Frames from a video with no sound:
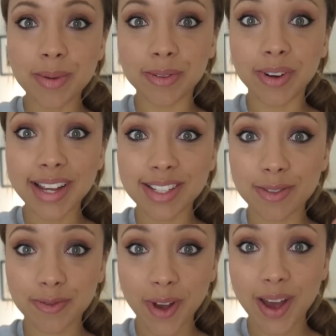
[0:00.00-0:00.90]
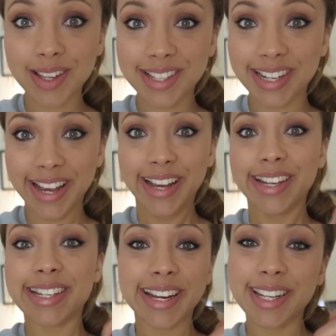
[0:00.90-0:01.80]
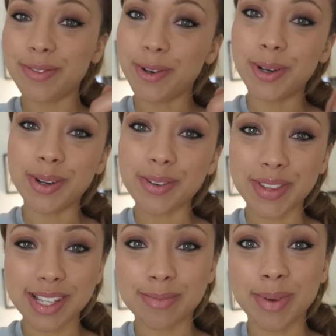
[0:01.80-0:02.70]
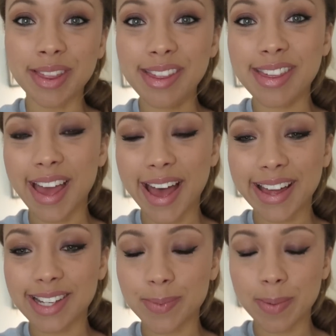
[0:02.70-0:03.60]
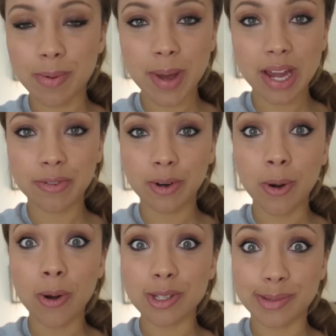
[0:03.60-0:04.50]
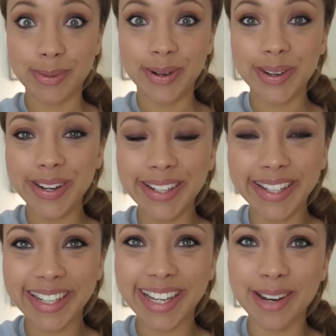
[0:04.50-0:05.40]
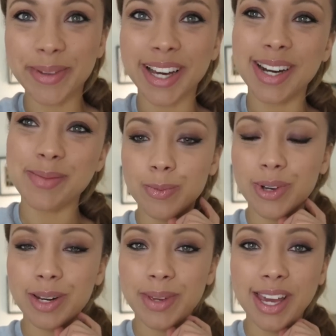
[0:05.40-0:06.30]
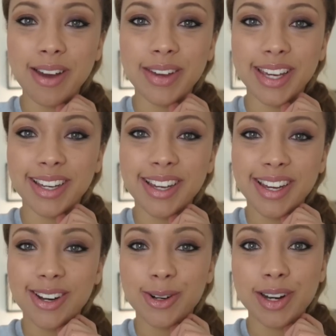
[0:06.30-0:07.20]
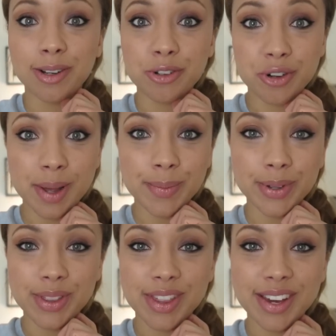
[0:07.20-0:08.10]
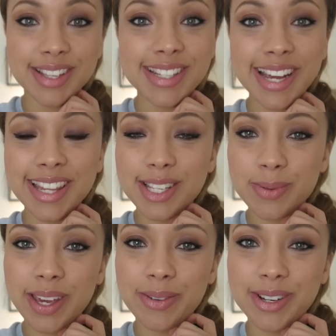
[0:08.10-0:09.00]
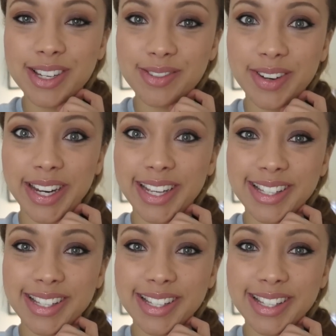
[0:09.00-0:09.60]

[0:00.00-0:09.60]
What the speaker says: hope you've liked the first daily vlog of this month, and be prepared for lots more coming up. I'm gonna be going on a little trip on Thursday this week, which is really